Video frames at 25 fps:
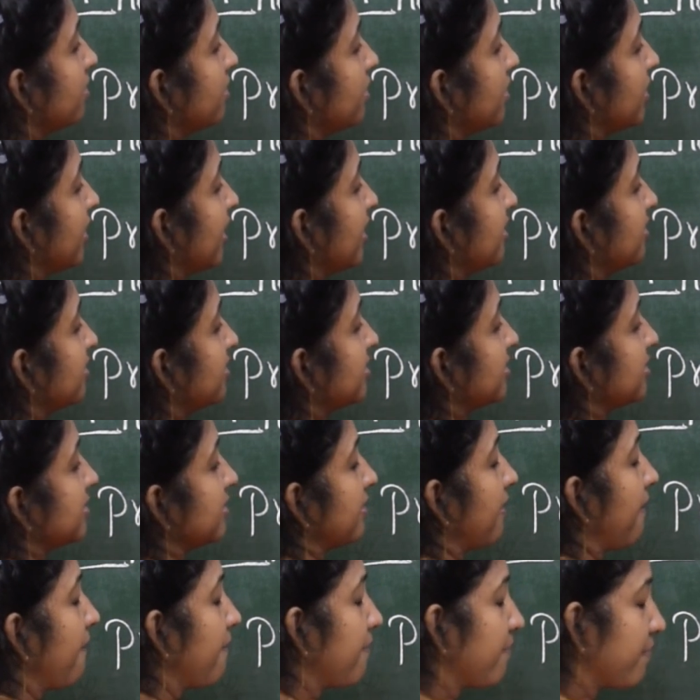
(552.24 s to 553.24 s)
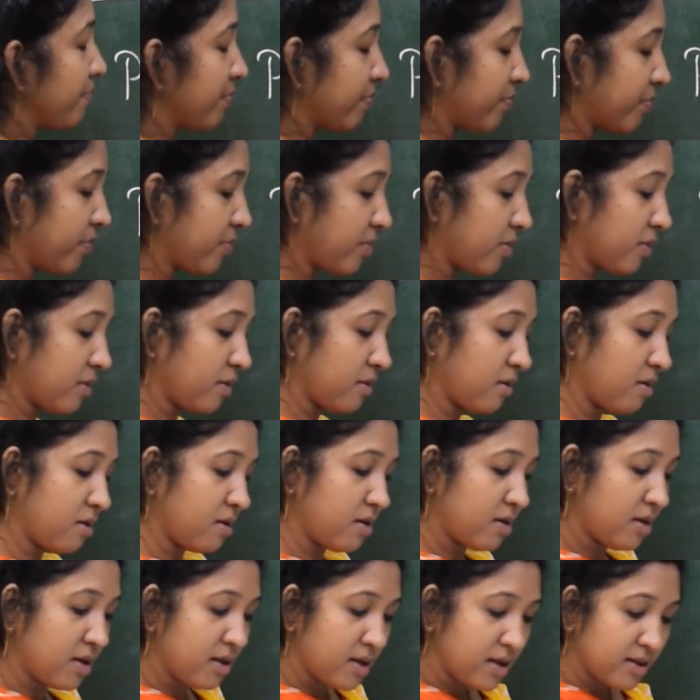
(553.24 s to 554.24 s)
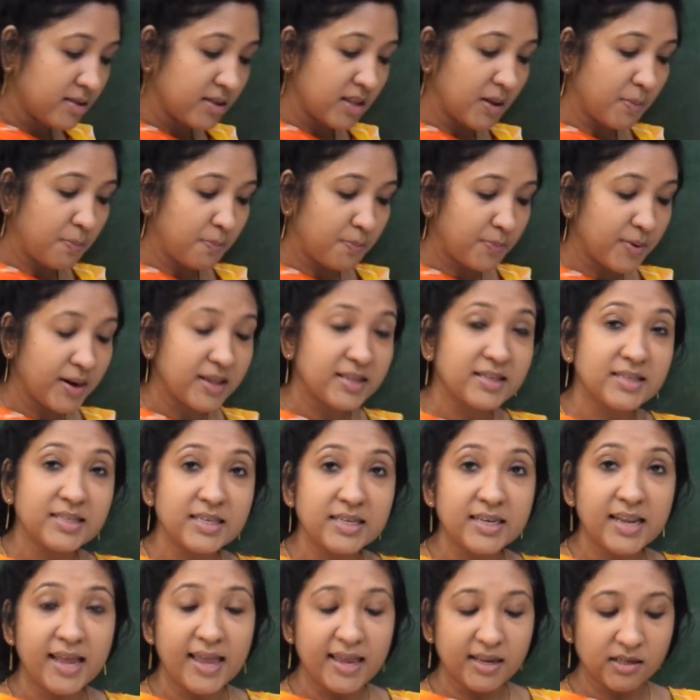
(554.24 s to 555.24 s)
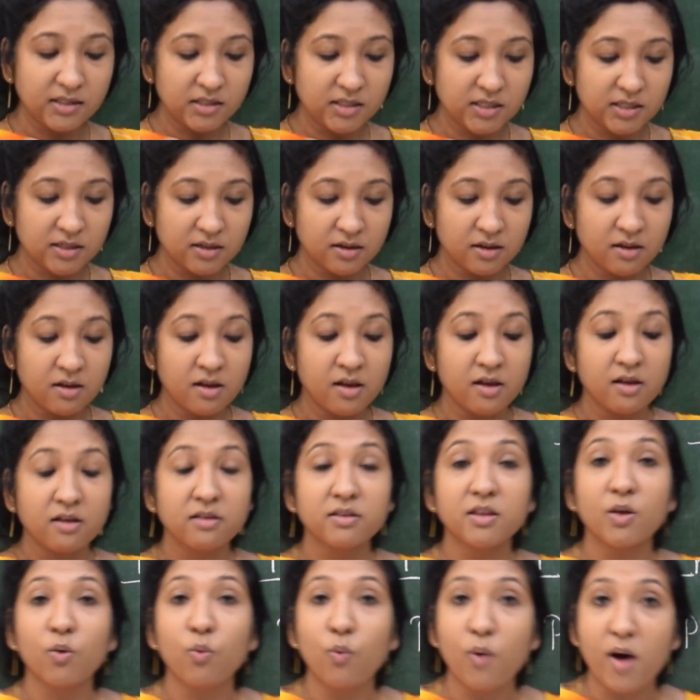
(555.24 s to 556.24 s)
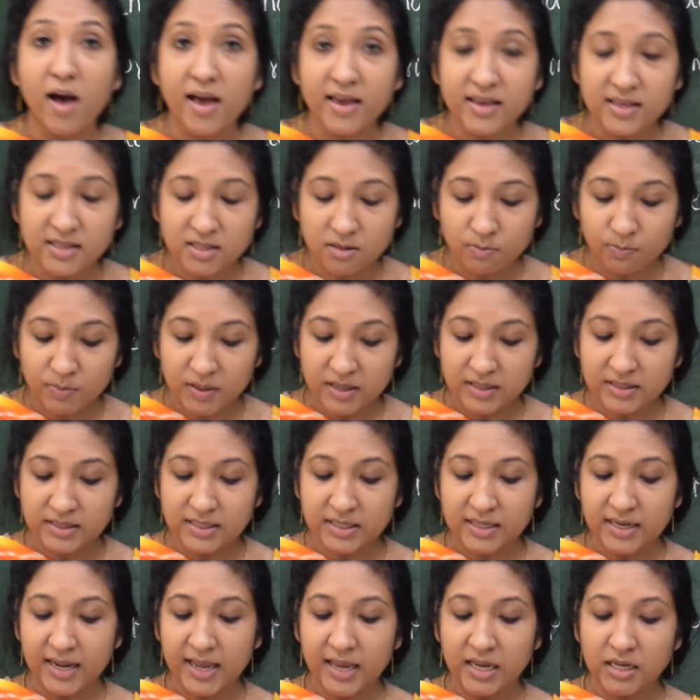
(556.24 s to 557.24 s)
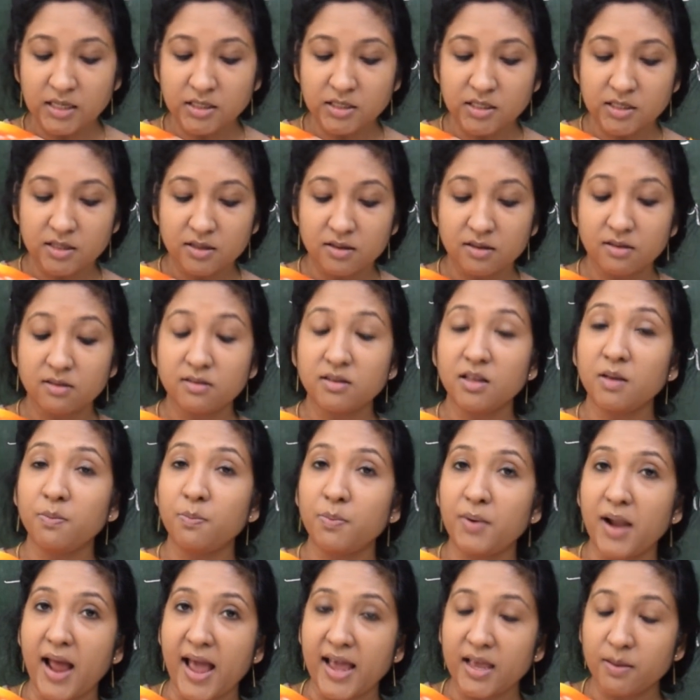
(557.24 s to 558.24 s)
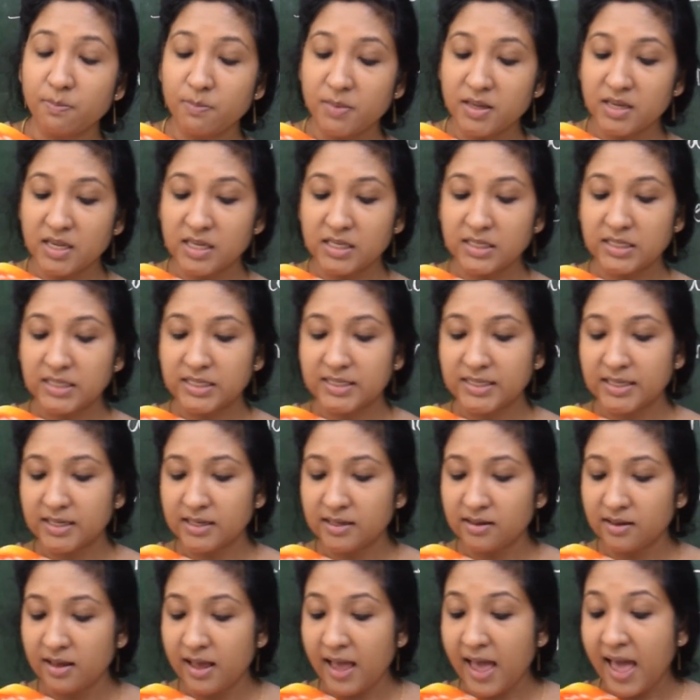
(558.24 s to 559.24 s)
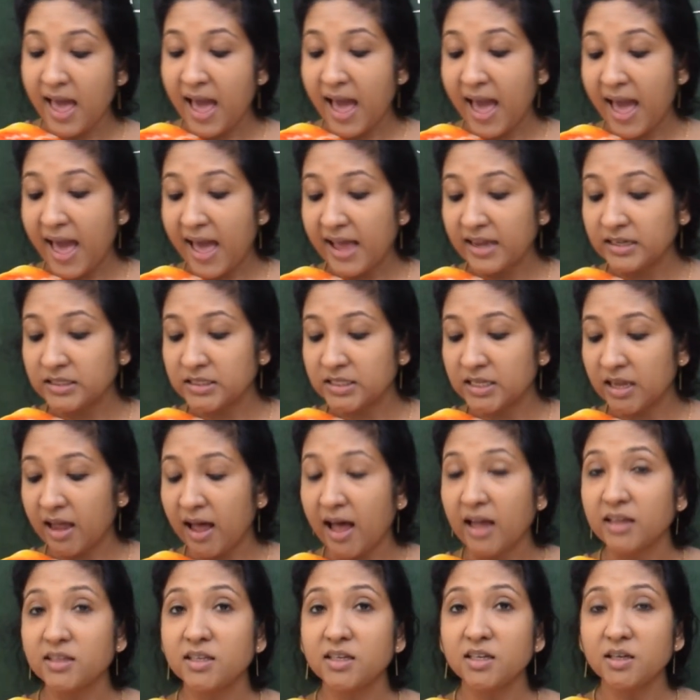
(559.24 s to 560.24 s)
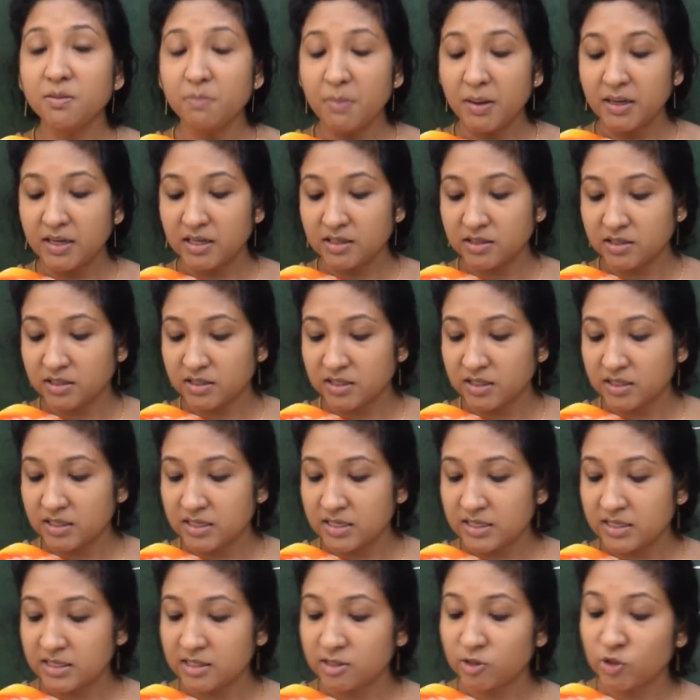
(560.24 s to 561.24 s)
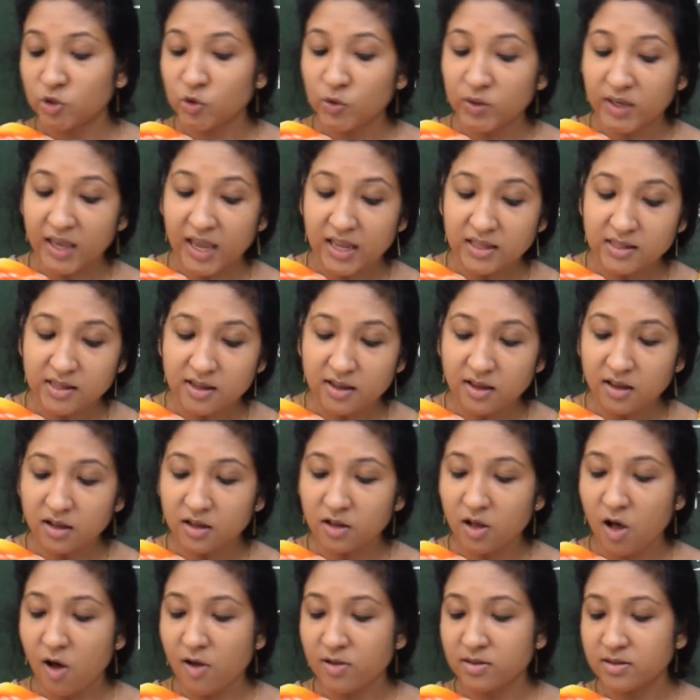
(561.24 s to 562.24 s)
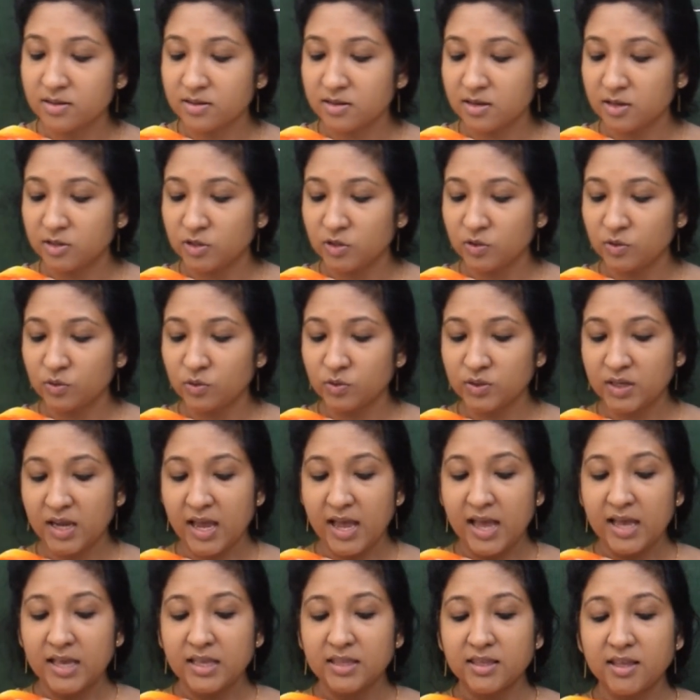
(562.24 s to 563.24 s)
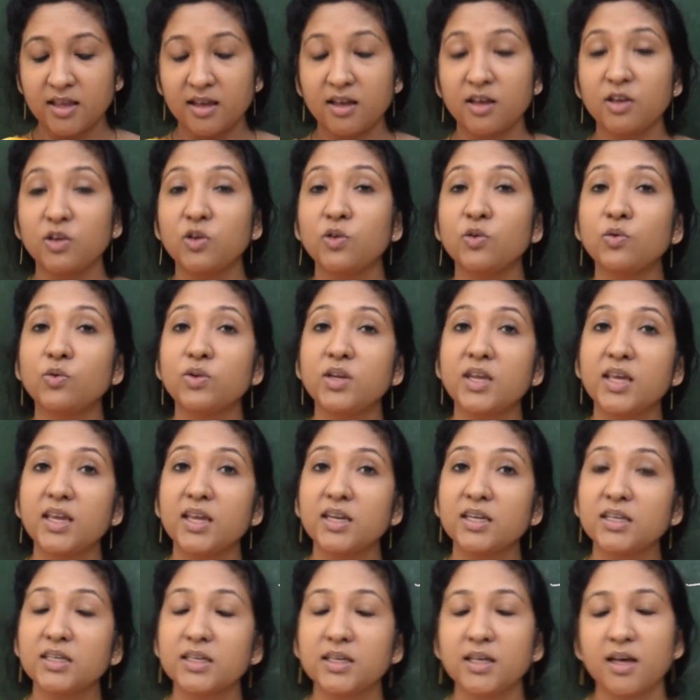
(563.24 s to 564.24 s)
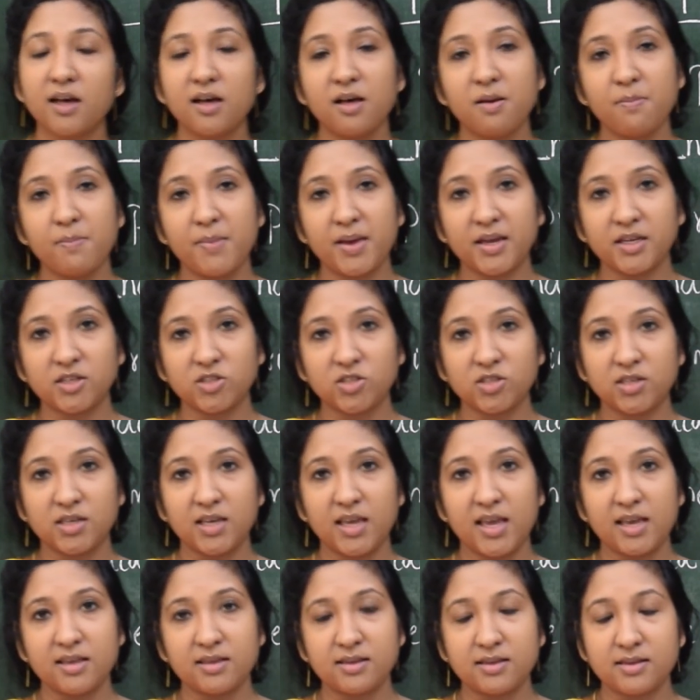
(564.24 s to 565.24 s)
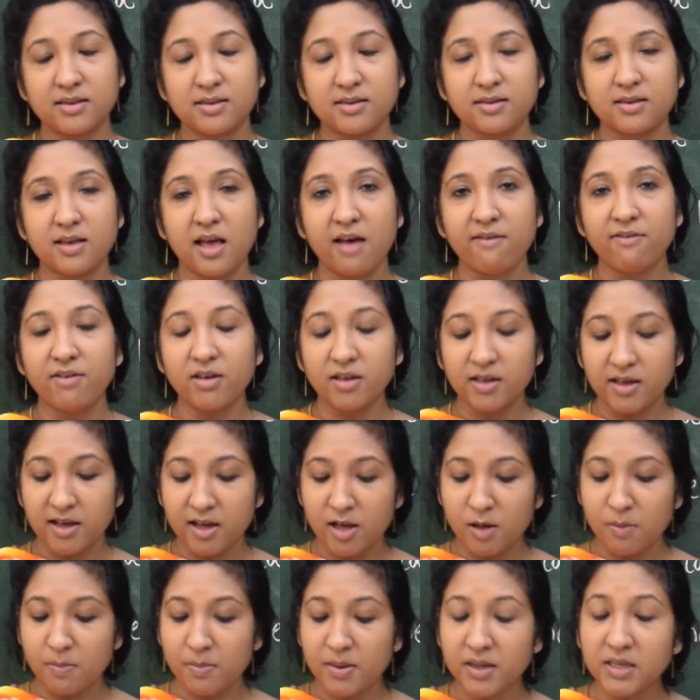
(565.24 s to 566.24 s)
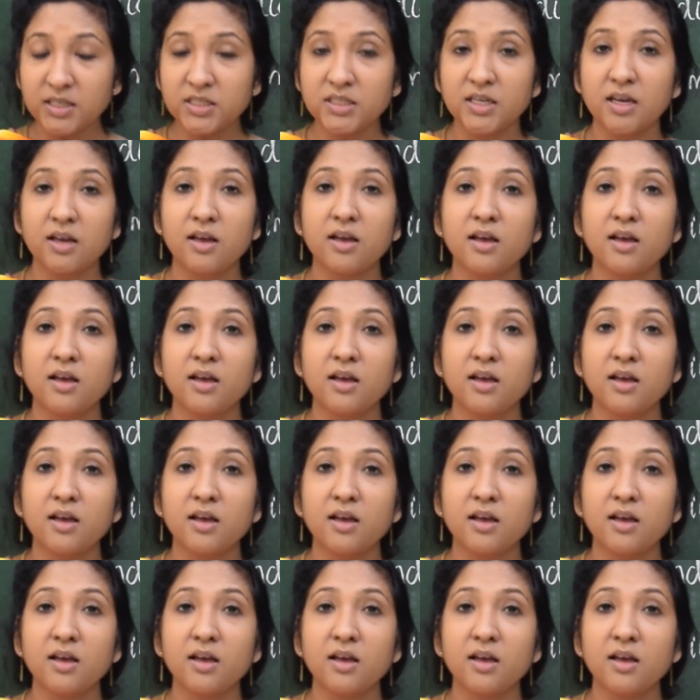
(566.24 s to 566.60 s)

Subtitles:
Yes. The President, the Vice President, the Prime Minister and the other ministers together constitute the Union Government. Yes, our government